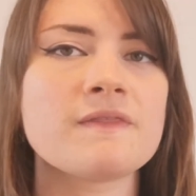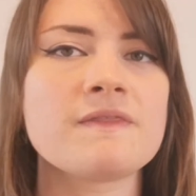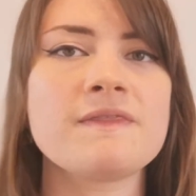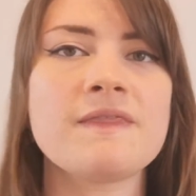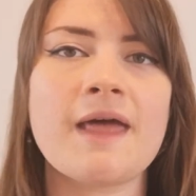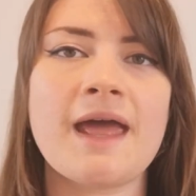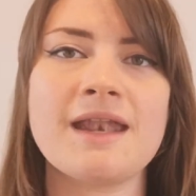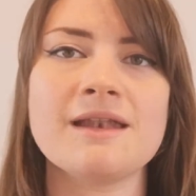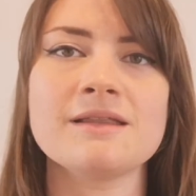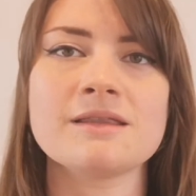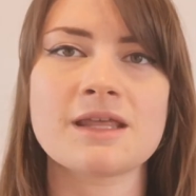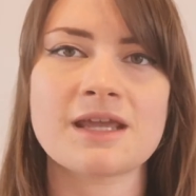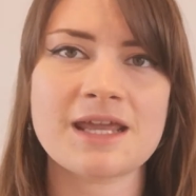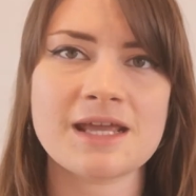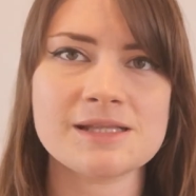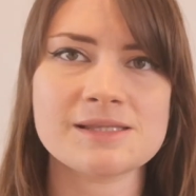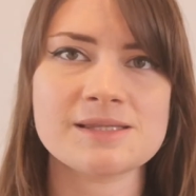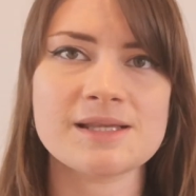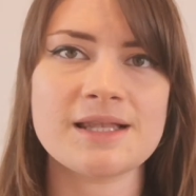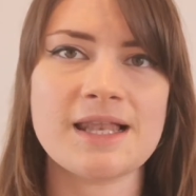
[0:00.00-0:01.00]
Then the
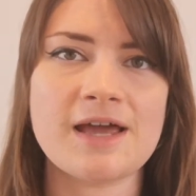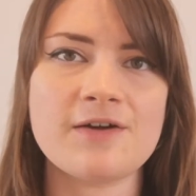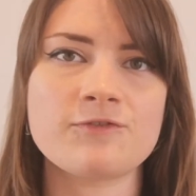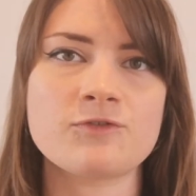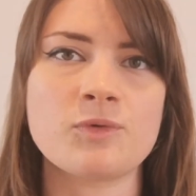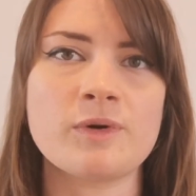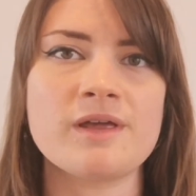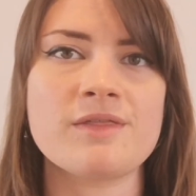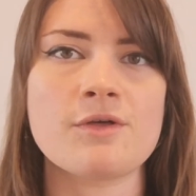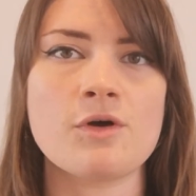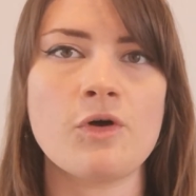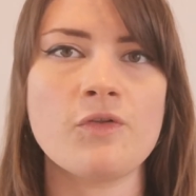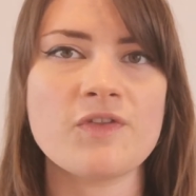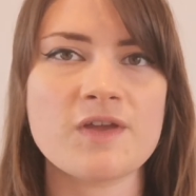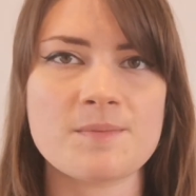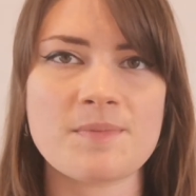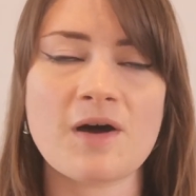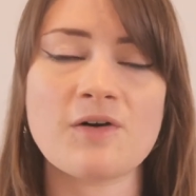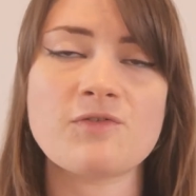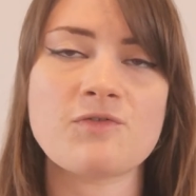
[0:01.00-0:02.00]
kids are left with only
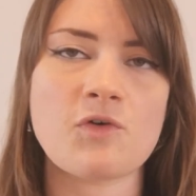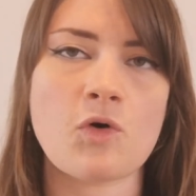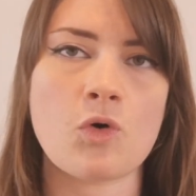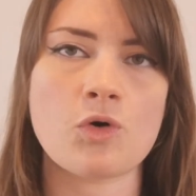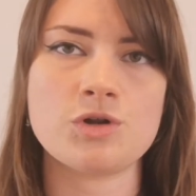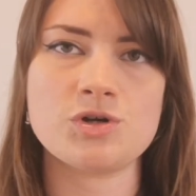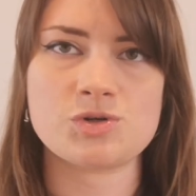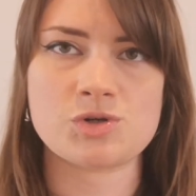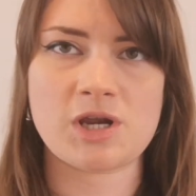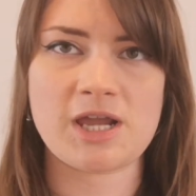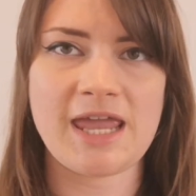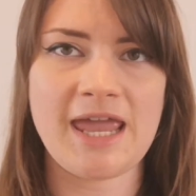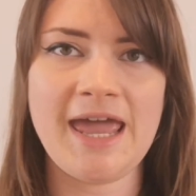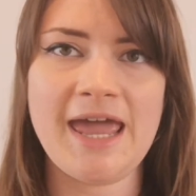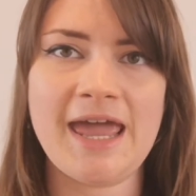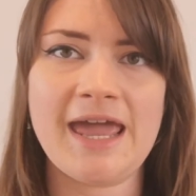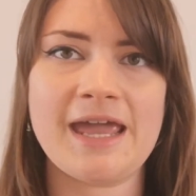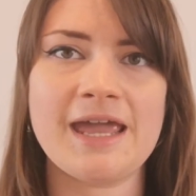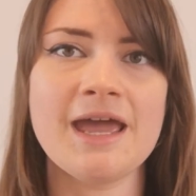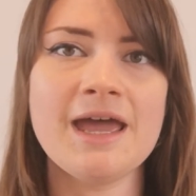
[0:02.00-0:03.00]
about
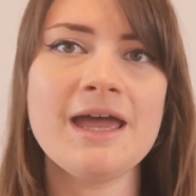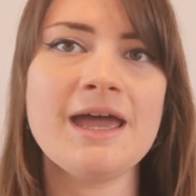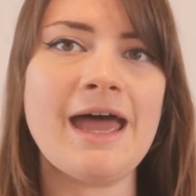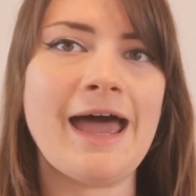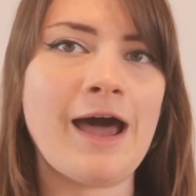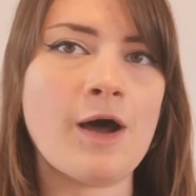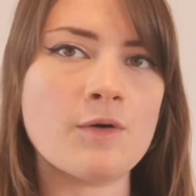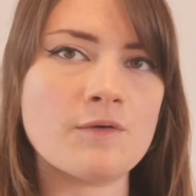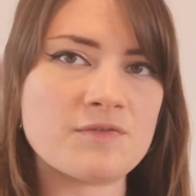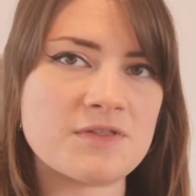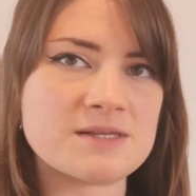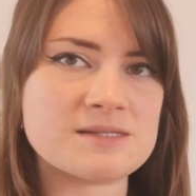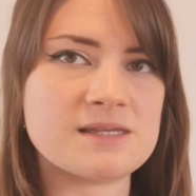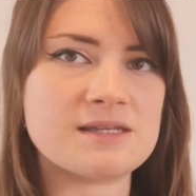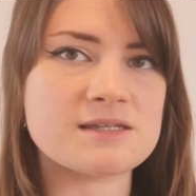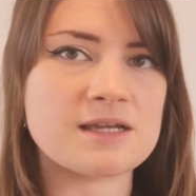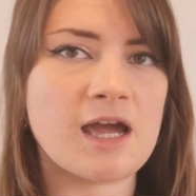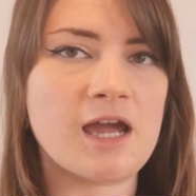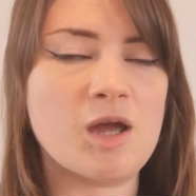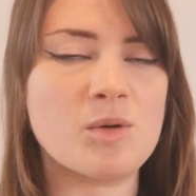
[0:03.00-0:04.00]
400k out of this
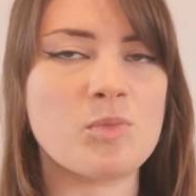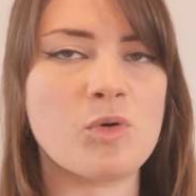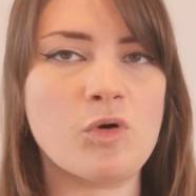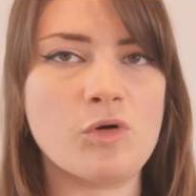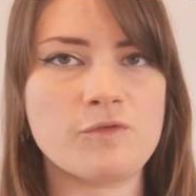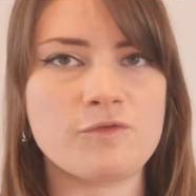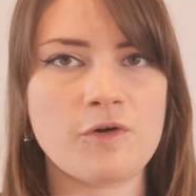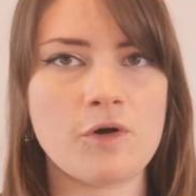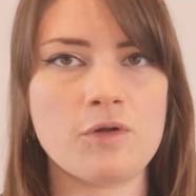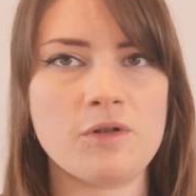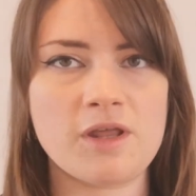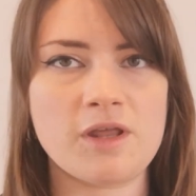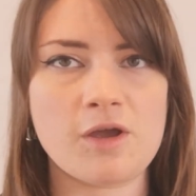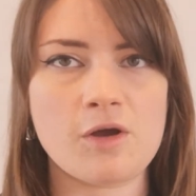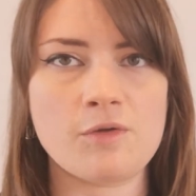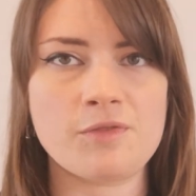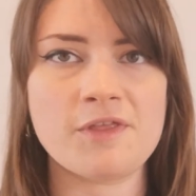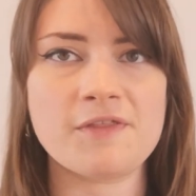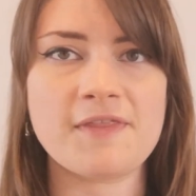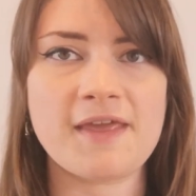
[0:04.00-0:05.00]
entire
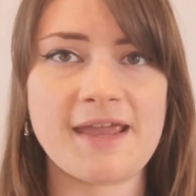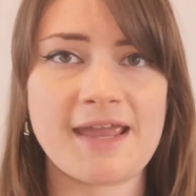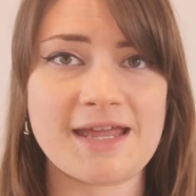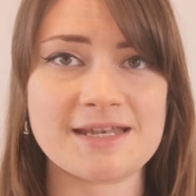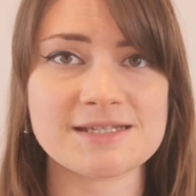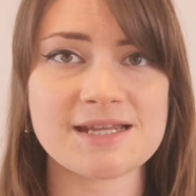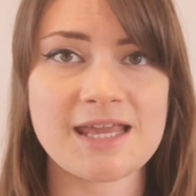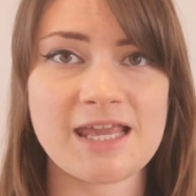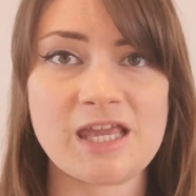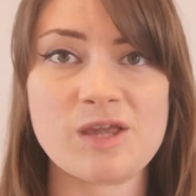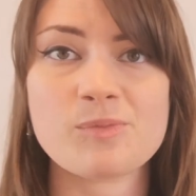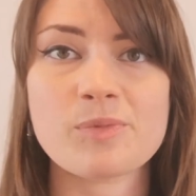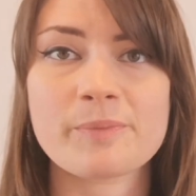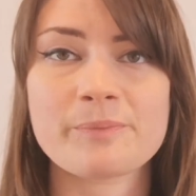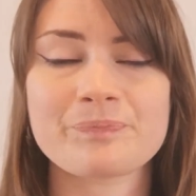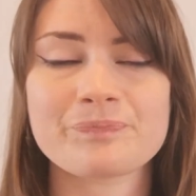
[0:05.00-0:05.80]
portfolio that they get to keep.